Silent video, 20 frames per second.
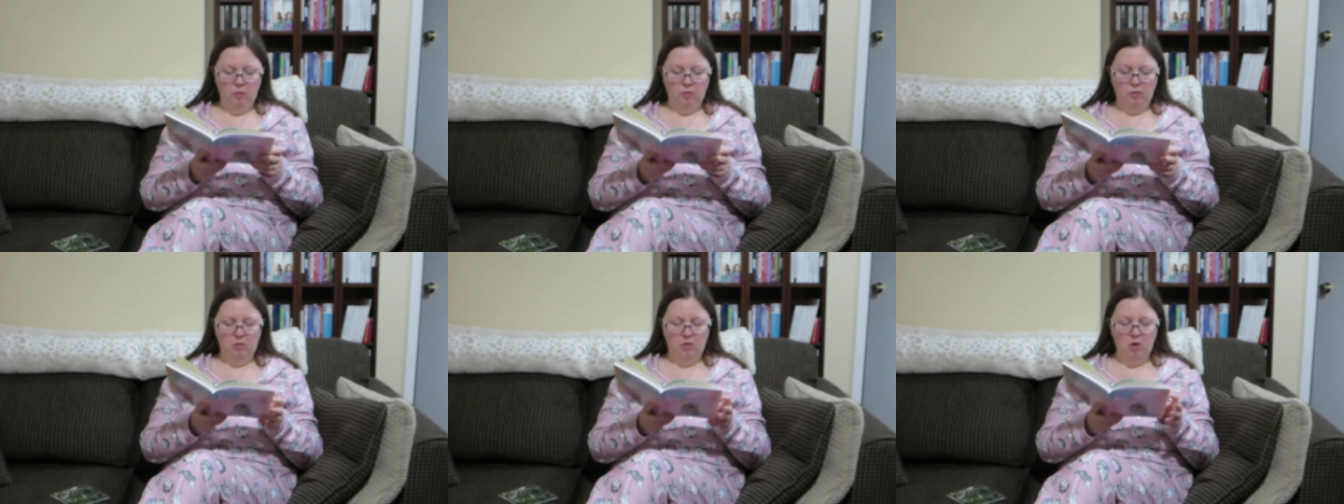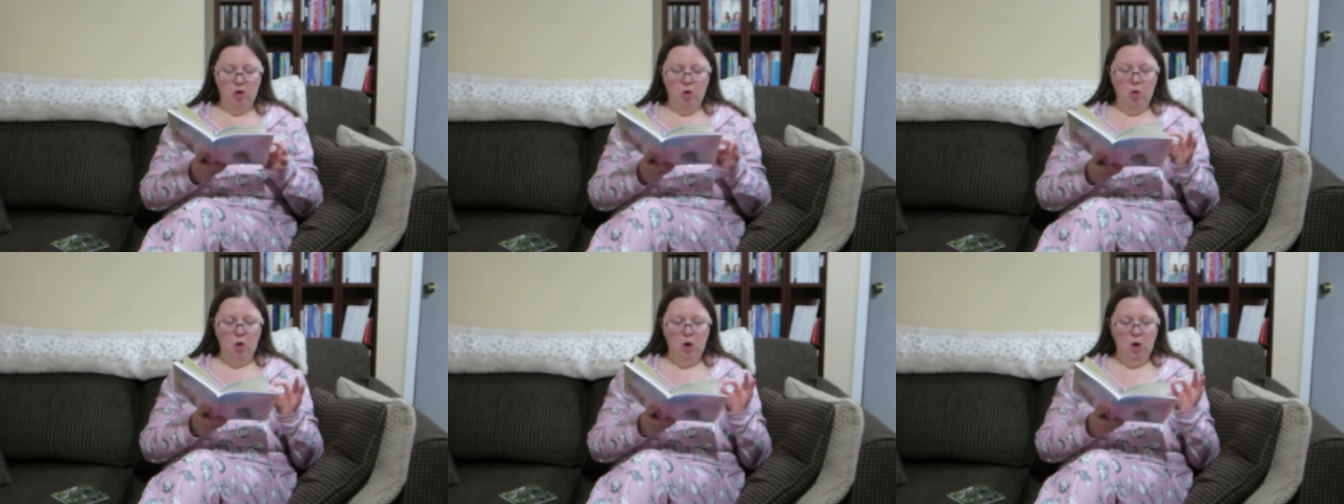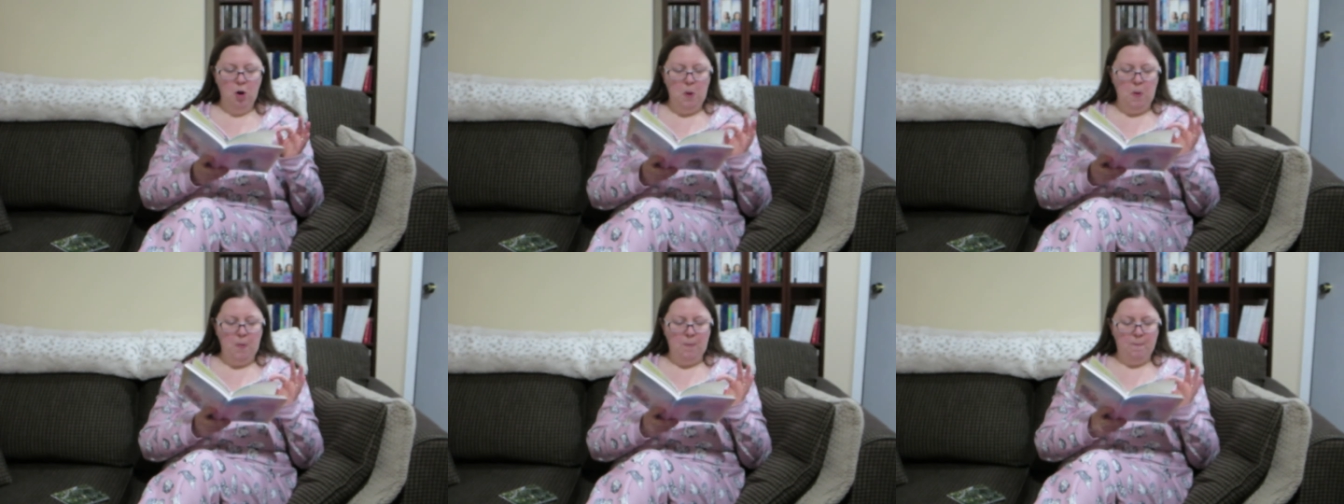So
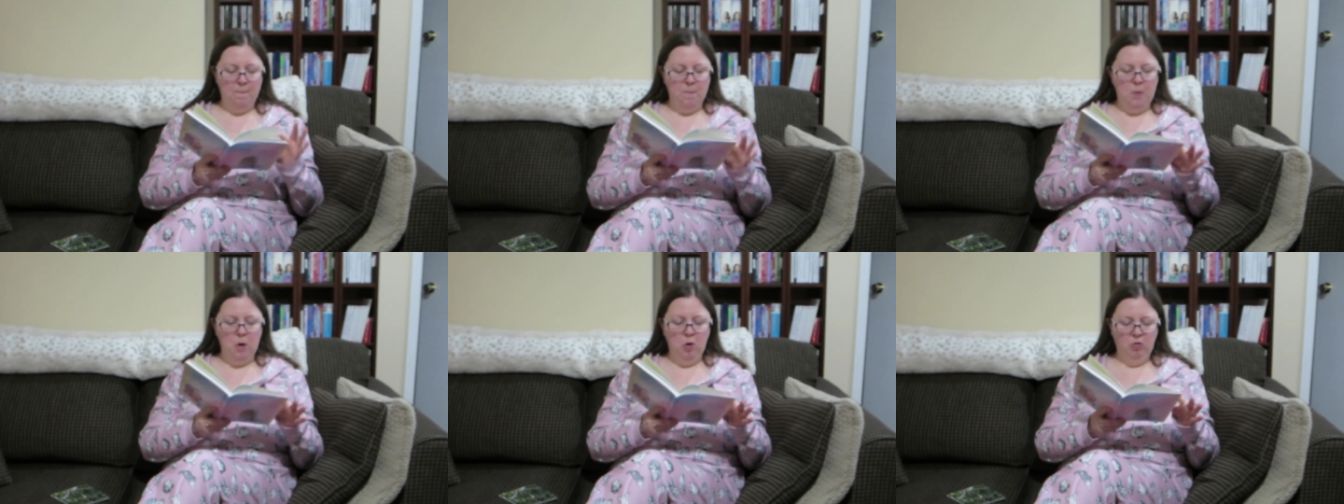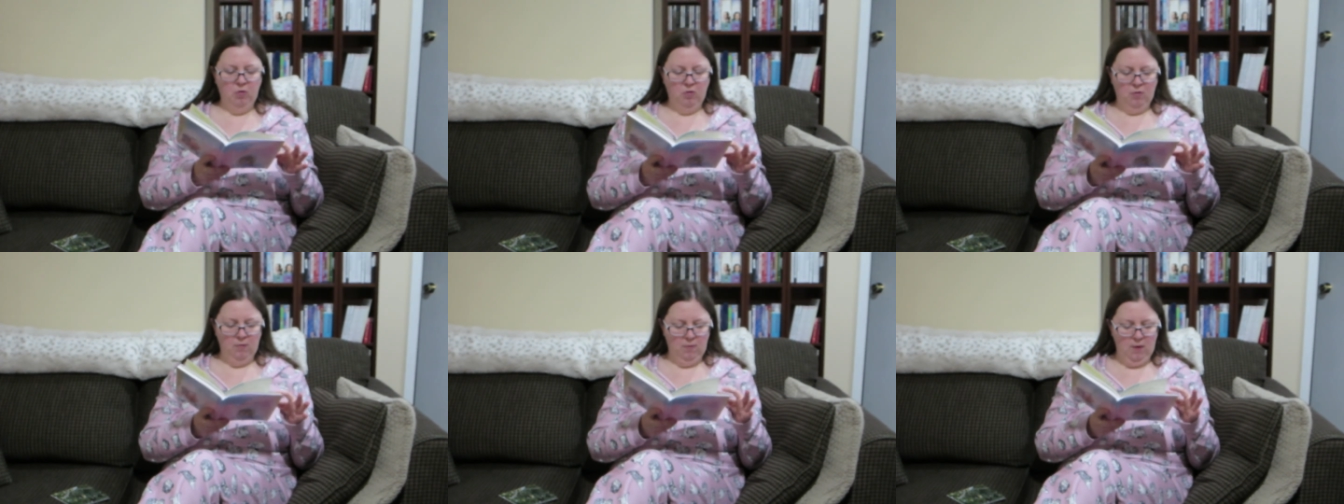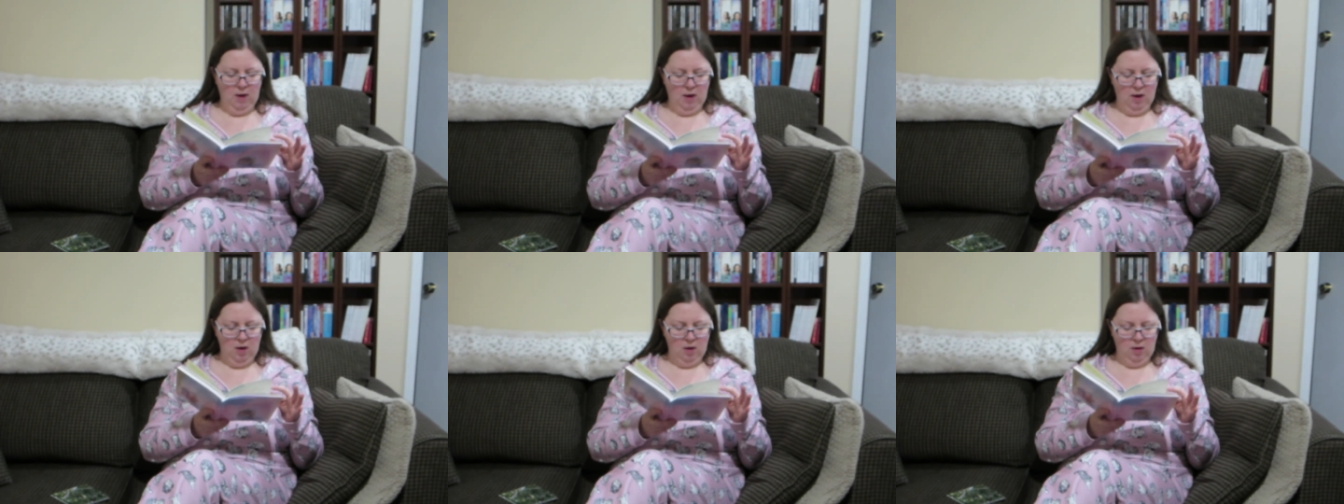most of
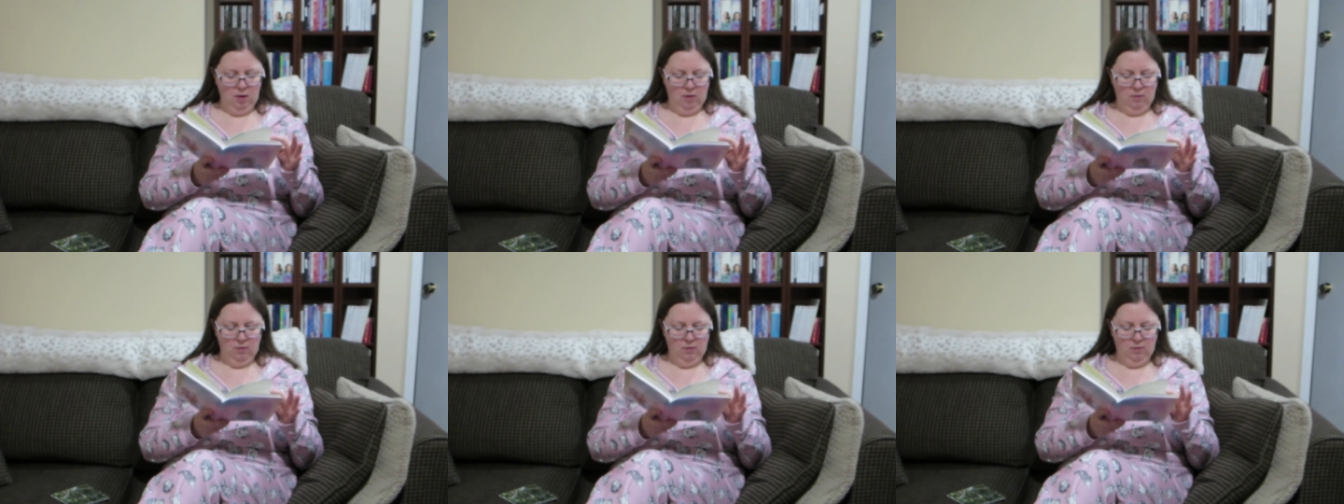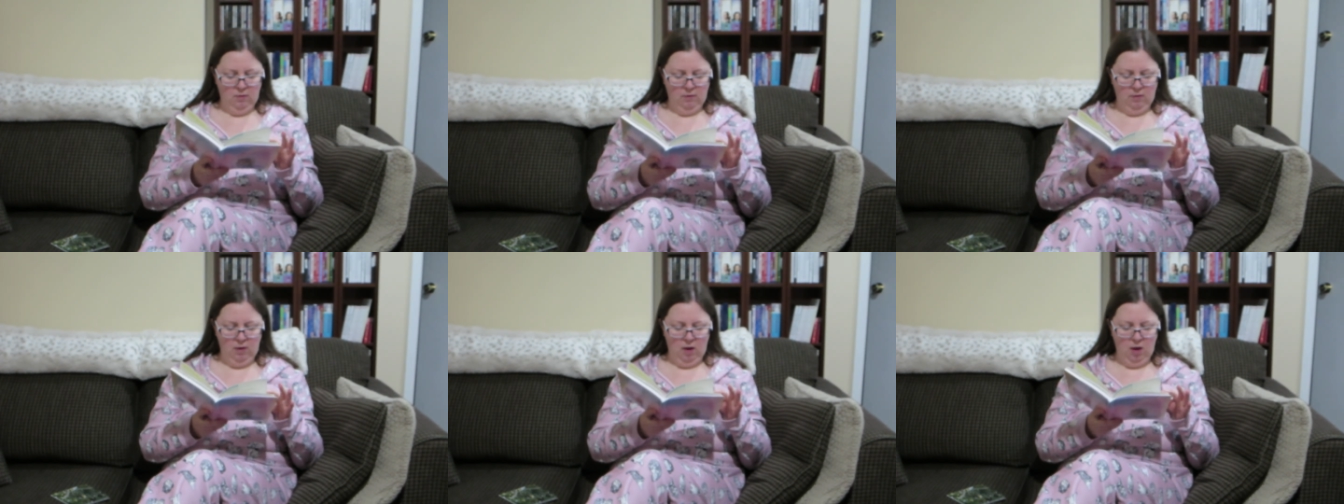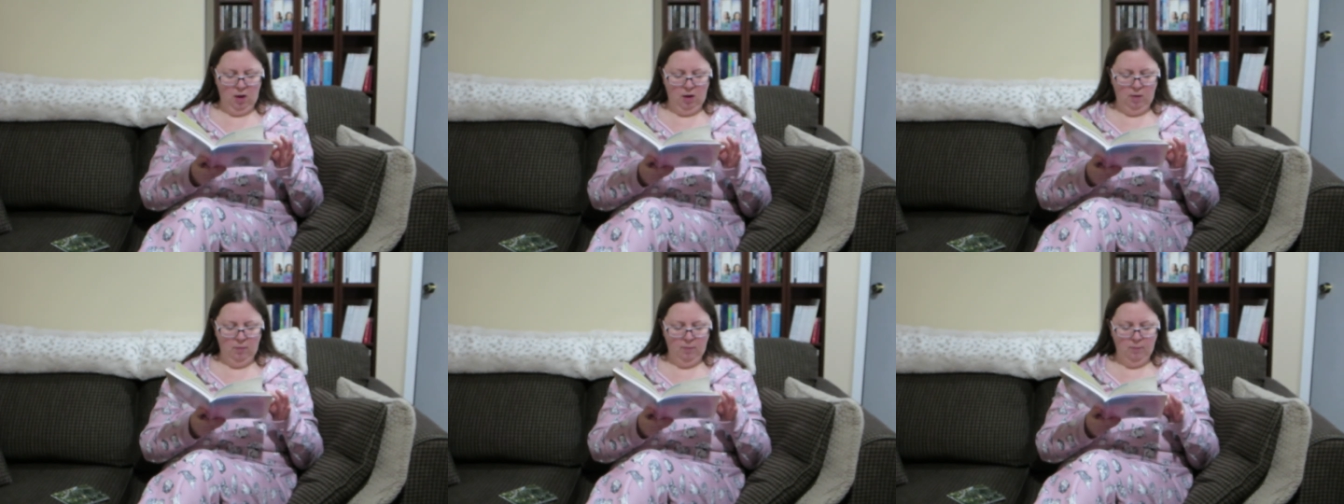that is the
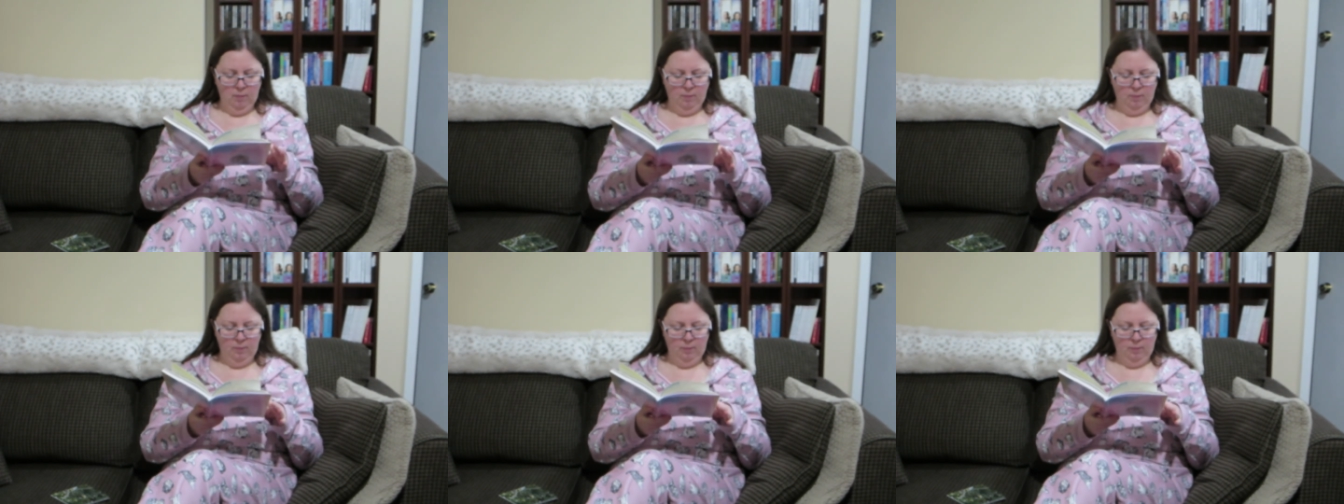same.